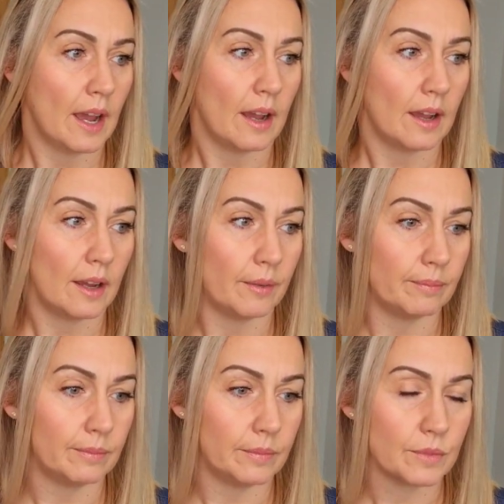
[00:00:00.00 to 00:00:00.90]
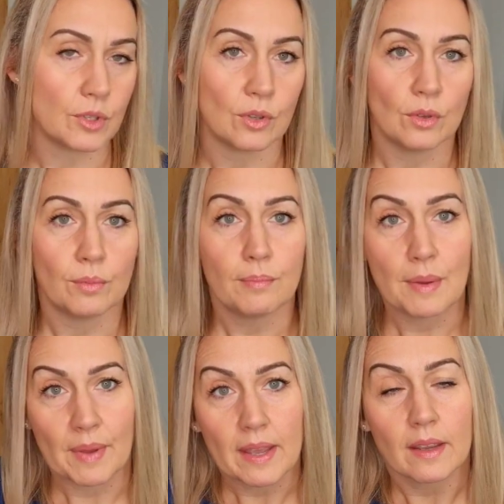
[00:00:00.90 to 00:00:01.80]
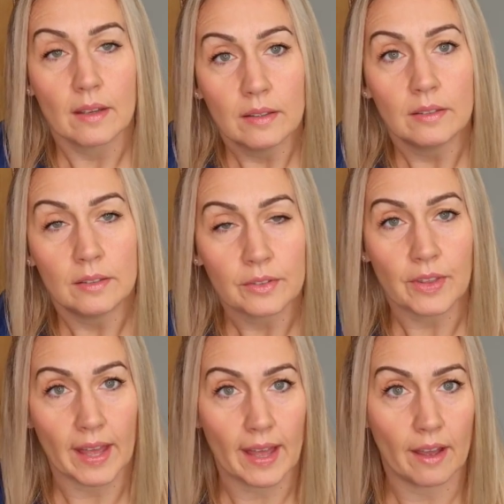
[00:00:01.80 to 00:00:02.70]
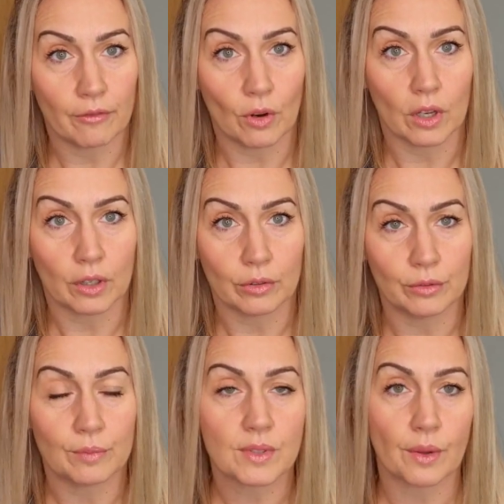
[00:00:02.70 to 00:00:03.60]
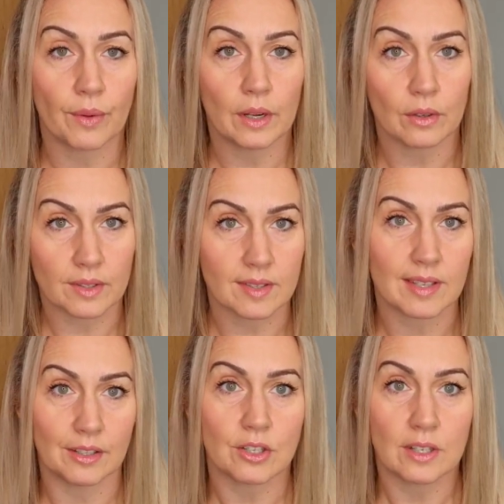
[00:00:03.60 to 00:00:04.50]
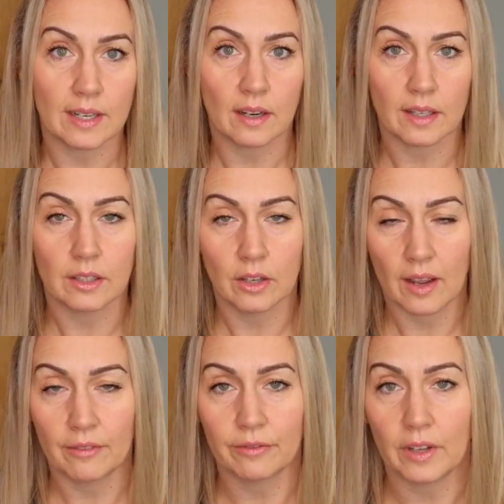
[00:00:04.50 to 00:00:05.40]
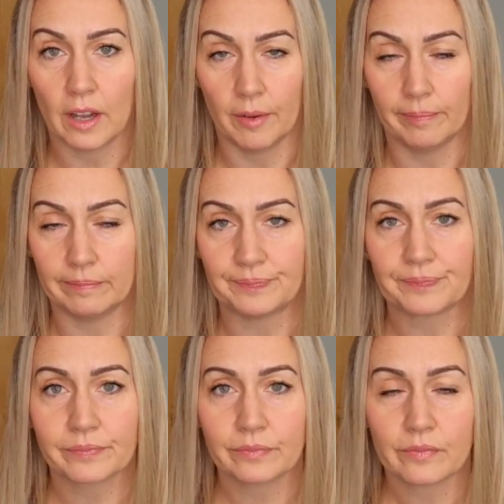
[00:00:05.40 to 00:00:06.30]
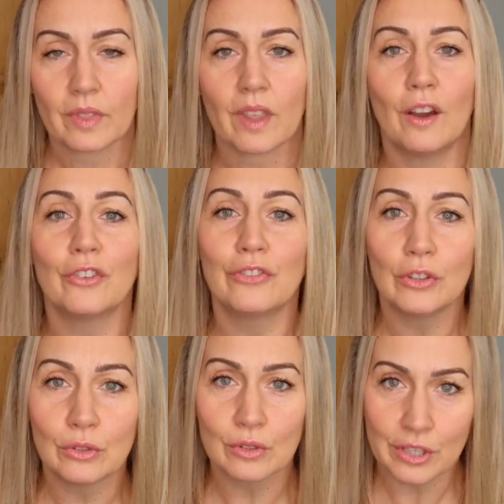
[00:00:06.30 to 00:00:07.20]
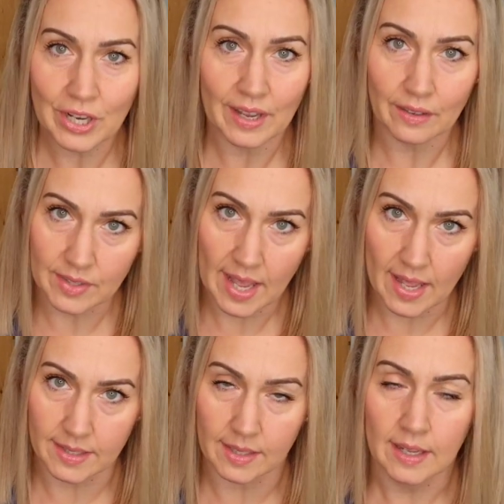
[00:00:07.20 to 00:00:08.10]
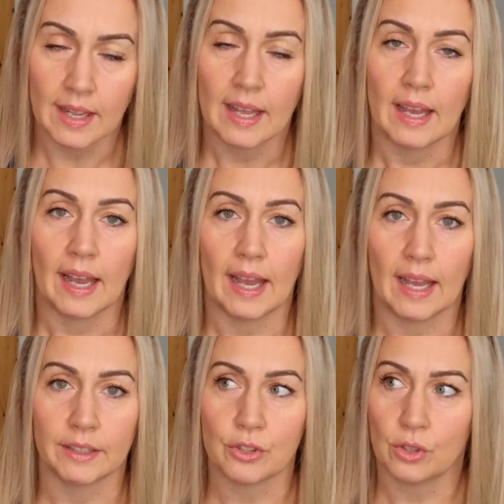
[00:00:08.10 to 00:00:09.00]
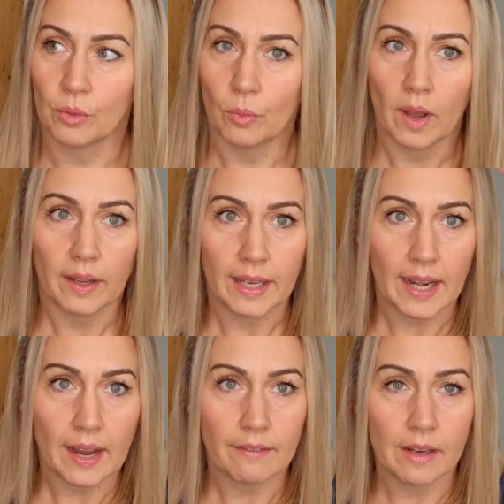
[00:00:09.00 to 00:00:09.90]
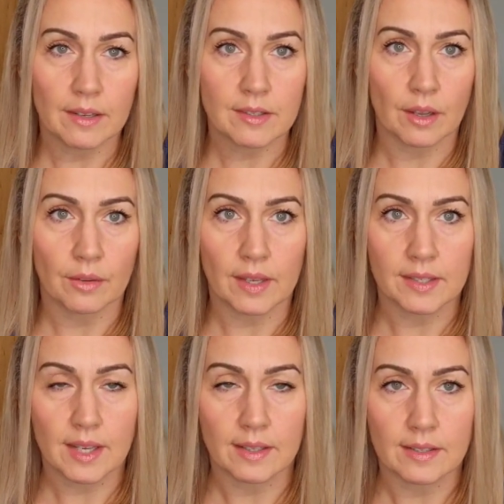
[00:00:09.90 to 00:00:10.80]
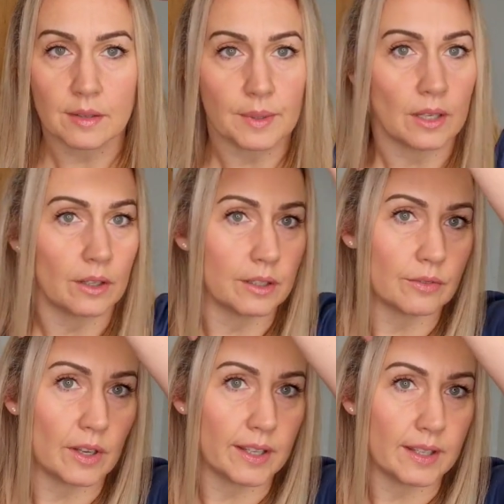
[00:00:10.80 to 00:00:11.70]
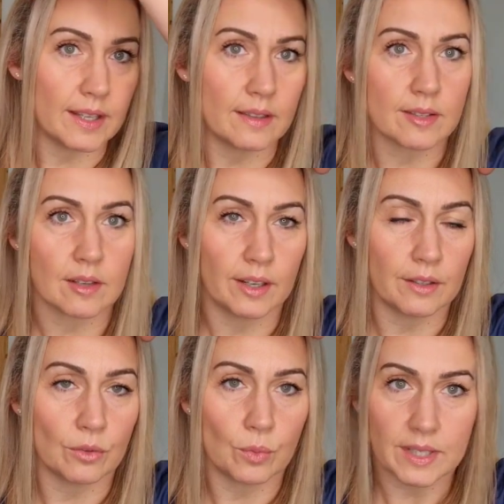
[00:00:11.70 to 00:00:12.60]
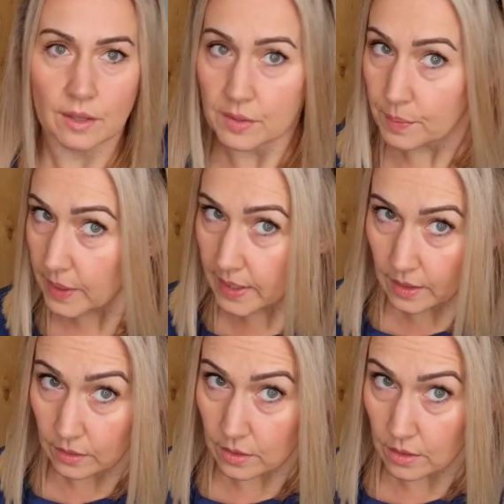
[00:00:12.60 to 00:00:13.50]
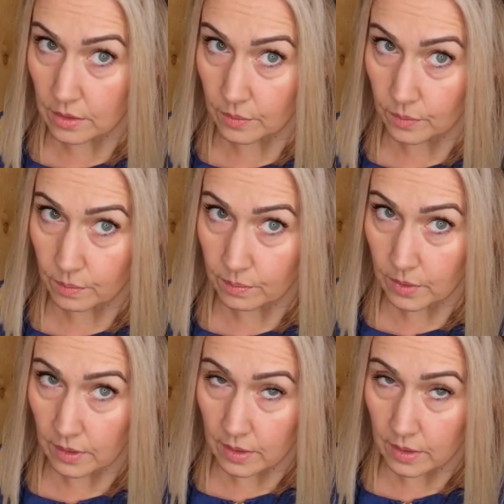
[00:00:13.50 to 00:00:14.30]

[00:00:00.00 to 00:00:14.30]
um, to mimic the hair follicle. So it looks essentially like you have um, a full shaved head and you can work in areas. So there tends to be kind of like either side of a widow's peak, the, uh,